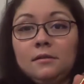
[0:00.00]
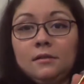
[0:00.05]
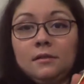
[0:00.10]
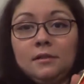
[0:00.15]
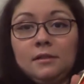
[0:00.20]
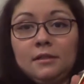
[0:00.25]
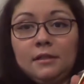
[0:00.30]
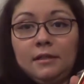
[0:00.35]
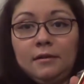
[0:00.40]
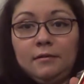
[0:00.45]

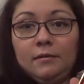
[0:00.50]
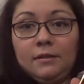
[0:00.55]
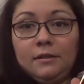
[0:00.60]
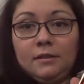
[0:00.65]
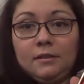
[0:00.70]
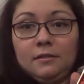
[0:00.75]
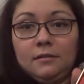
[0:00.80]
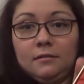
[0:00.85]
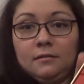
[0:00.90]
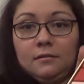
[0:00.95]
See
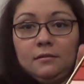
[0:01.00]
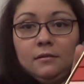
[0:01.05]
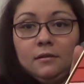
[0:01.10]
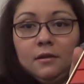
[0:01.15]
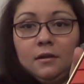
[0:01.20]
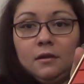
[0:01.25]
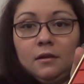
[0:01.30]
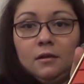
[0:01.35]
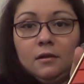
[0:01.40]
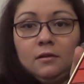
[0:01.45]
what's,
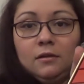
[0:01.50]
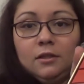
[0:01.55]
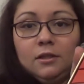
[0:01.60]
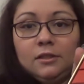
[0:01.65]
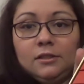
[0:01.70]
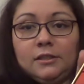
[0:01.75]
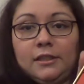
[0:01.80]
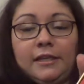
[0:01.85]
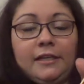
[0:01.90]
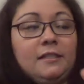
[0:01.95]

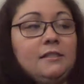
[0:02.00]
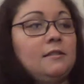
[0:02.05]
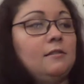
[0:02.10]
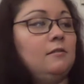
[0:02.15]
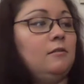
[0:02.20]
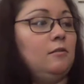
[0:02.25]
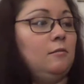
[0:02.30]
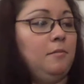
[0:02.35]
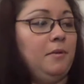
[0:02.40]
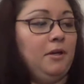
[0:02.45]
looks like it's a
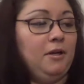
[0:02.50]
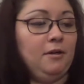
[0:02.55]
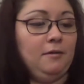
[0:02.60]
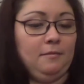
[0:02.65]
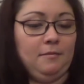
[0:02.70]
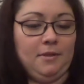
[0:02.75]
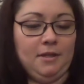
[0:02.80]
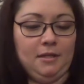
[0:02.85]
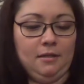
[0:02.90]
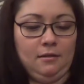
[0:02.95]
little
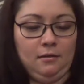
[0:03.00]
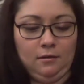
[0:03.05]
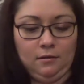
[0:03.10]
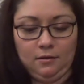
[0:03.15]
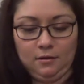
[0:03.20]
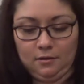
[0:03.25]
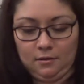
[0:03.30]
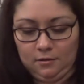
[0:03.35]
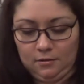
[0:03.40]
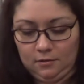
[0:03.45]
pyramid.
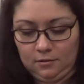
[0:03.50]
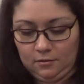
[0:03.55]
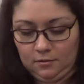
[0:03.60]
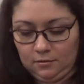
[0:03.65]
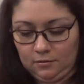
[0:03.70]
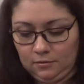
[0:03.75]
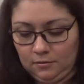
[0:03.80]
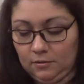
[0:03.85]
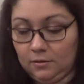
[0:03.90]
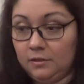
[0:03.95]

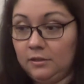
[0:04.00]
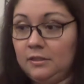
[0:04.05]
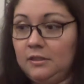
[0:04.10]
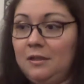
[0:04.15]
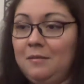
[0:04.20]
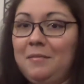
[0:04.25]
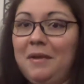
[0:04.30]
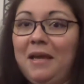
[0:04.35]
Some